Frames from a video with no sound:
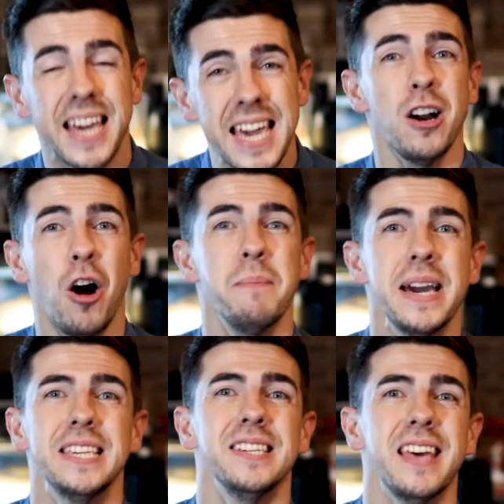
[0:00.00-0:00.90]
they are
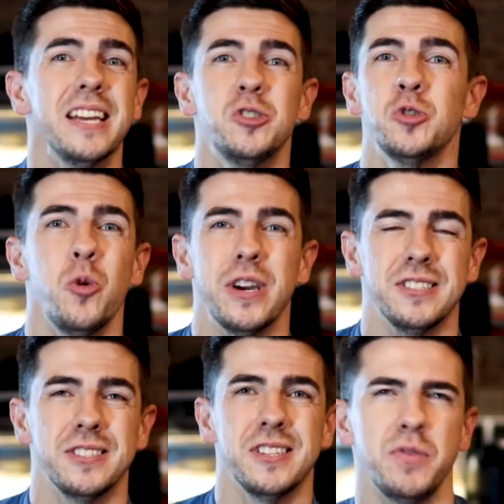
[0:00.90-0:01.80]
making that choice.